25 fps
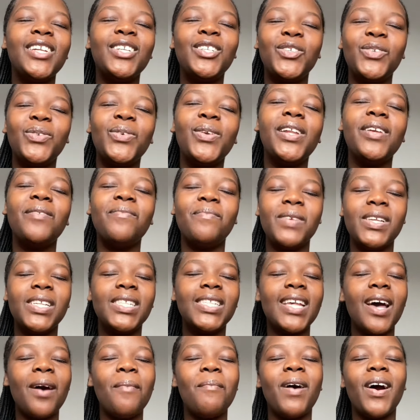truly miss
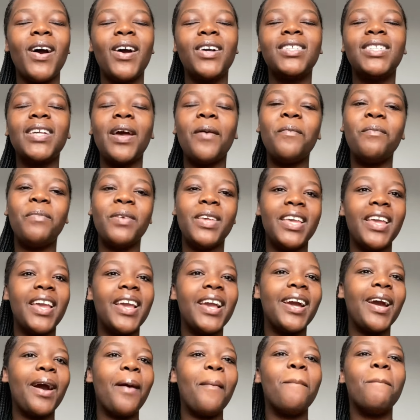about
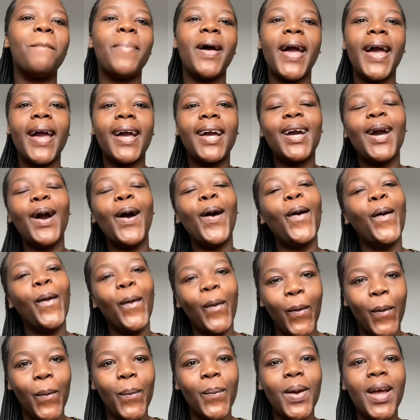being back
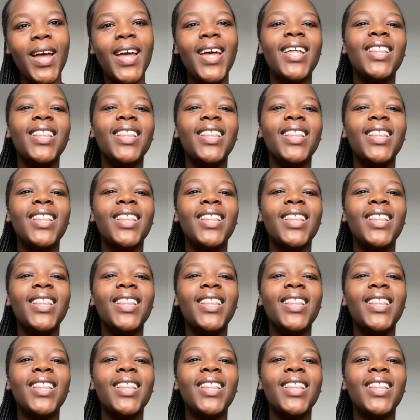home.